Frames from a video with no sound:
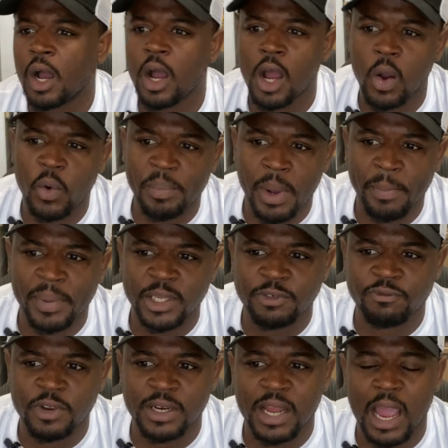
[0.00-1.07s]
uh, with my
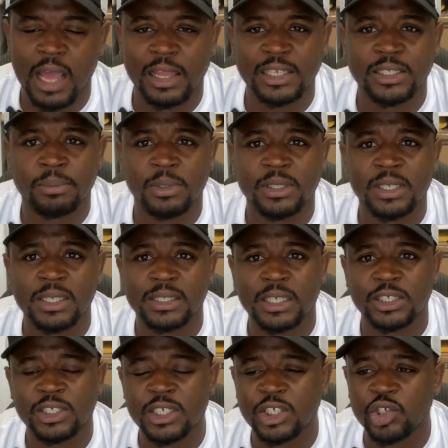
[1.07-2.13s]
best friend to highlight some of the things
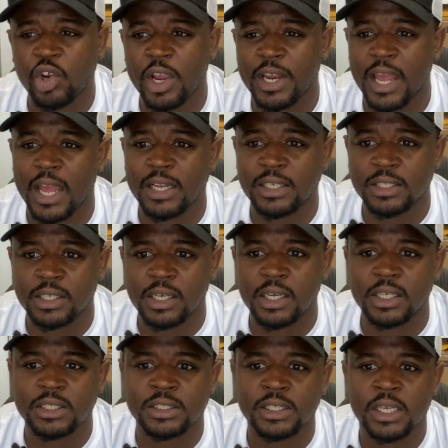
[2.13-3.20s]
that she's great at and
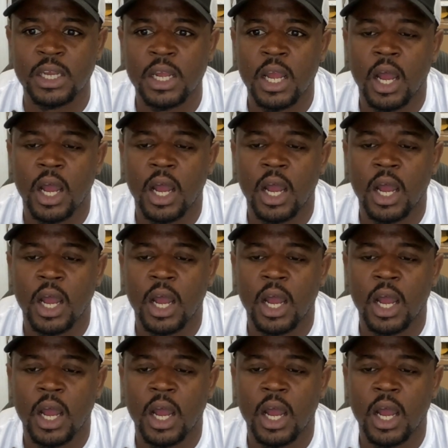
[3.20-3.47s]
does.